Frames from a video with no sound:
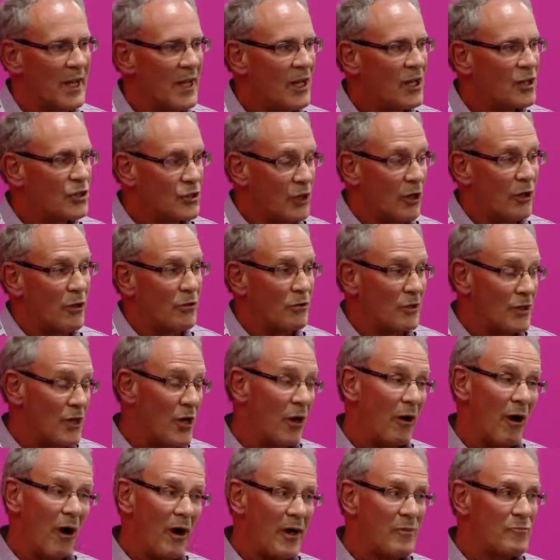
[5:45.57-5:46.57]
So,
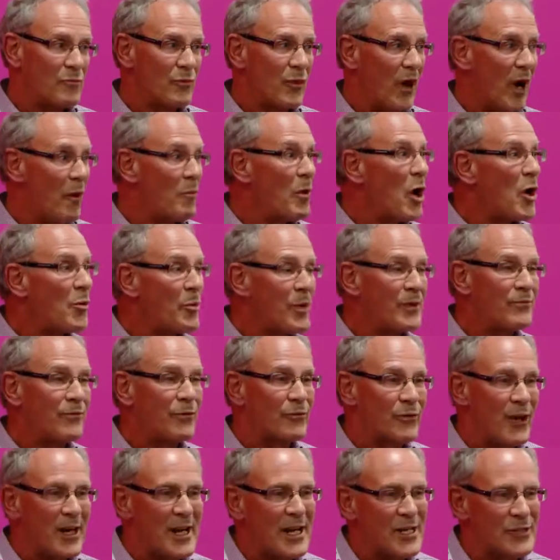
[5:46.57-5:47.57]
I'm open
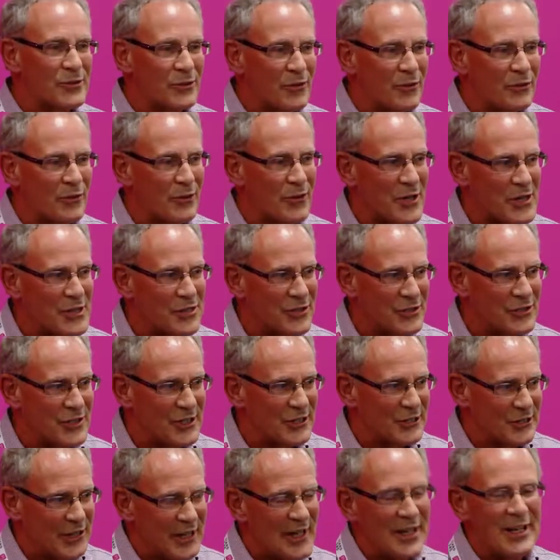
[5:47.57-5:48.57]
for any sort of
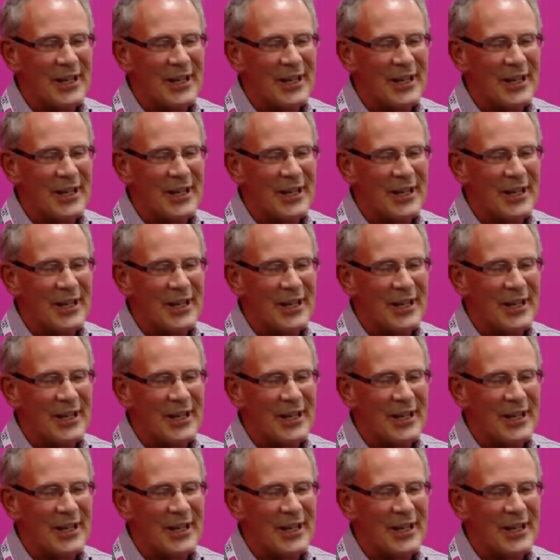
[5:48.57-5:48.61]
questions